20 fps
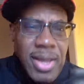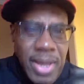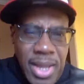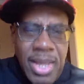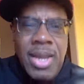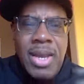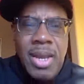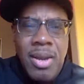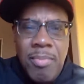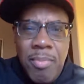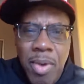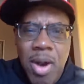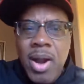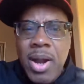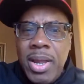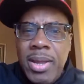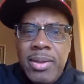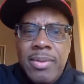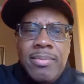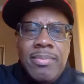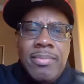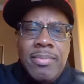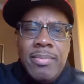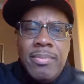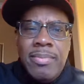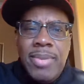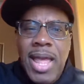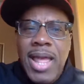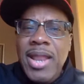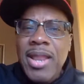in the market.
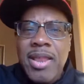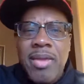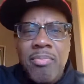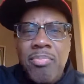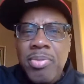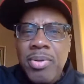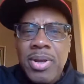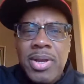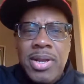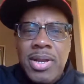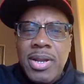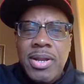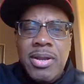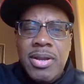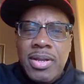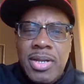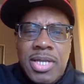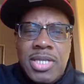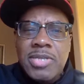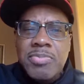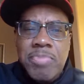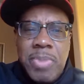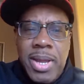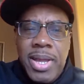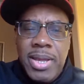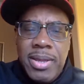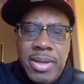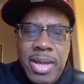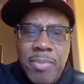They didn't even put it in the display.